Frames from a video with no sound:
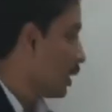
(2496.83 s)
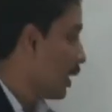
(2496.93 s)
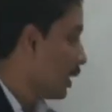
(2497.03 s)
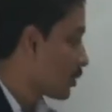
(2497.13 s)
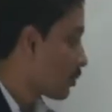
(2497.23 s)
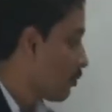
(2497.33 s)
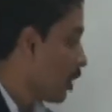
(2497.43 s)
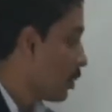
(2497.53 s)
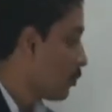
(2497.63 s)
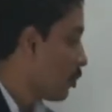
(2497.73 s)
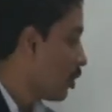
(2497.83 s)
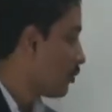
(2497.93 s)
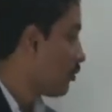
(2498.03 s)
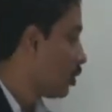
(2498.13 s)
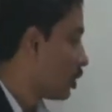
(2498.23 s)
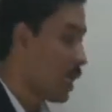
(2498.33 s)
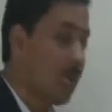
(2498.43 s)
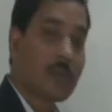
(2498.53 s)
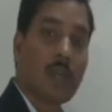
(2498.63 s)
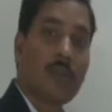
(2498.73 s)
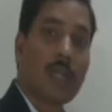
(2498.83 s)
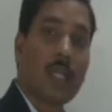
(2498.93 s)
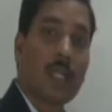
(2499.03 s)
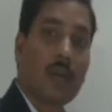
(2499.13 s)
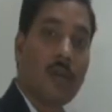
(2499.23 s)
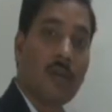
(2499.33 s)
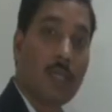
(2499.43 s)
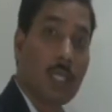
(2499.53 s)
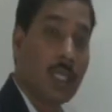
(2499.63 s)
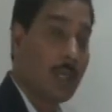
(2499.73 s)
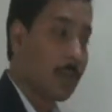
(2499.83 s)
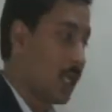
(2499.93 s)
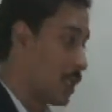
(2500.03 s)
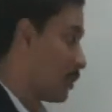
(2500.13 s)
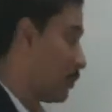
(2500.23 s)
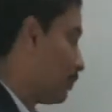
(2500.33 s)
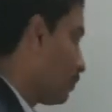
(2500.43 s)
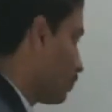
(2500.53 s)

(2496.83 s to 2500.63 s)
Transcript: is 1.4 times of the rate of helium gas.